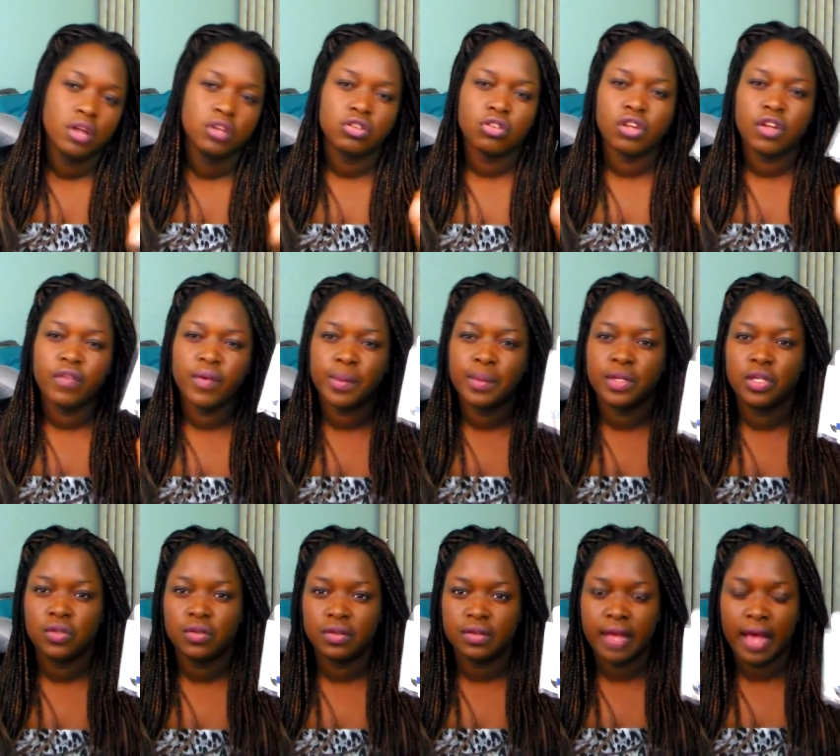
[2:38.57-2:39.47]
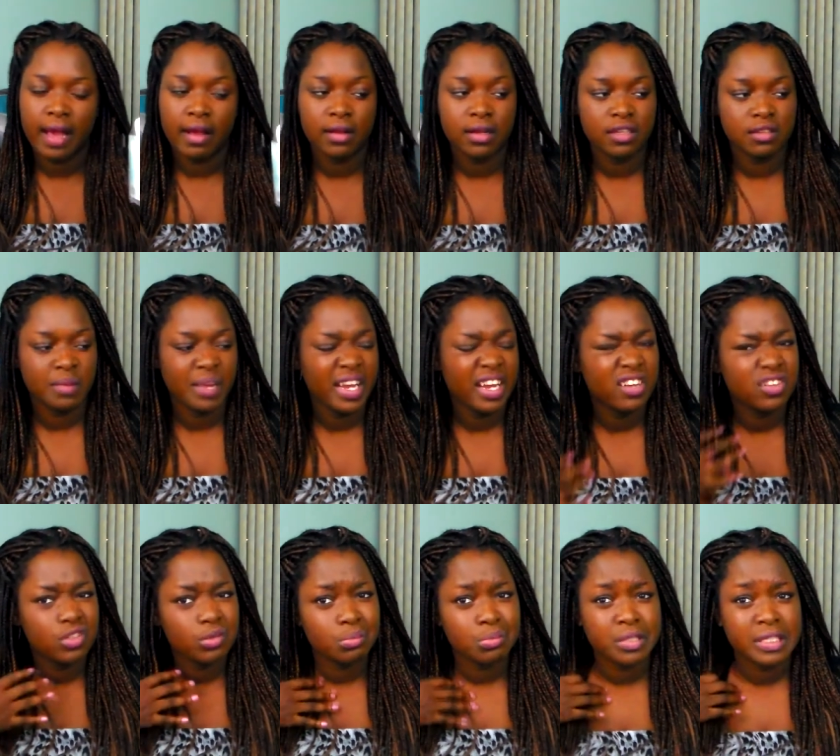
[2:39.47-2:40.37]
don't know if I'm gonna use that because my
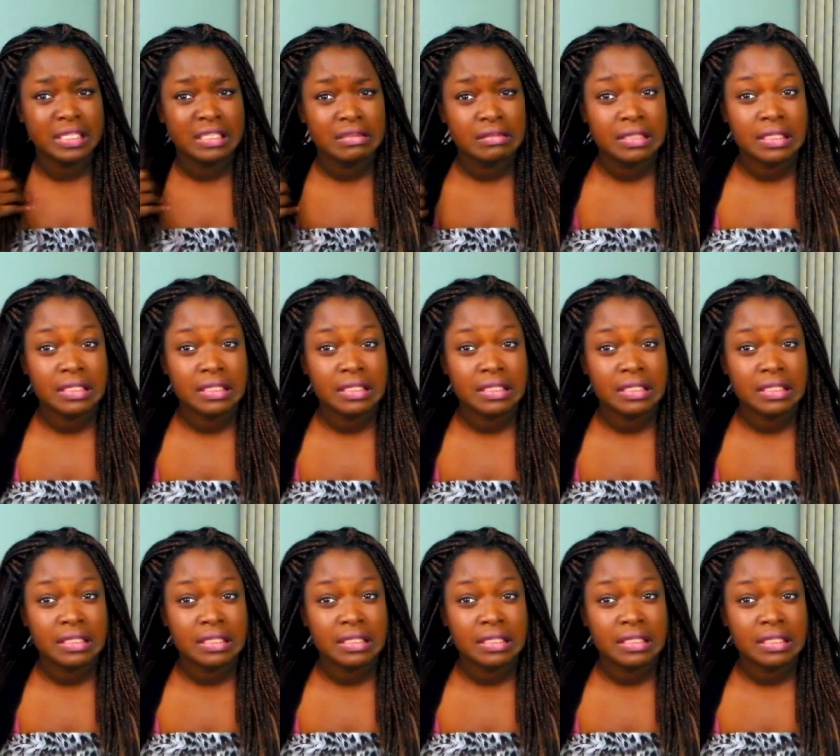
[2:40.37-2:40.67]
hair's in braids